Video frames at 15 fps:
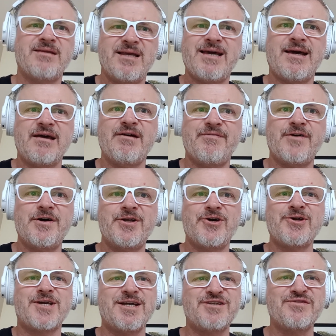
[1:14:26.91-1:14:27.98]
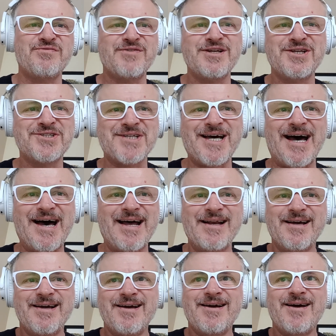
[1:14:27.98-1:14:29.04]
yeah, if I don't get to finish
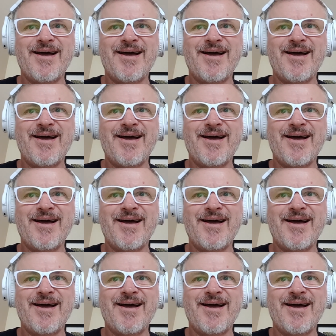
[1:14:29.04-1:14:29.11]
that,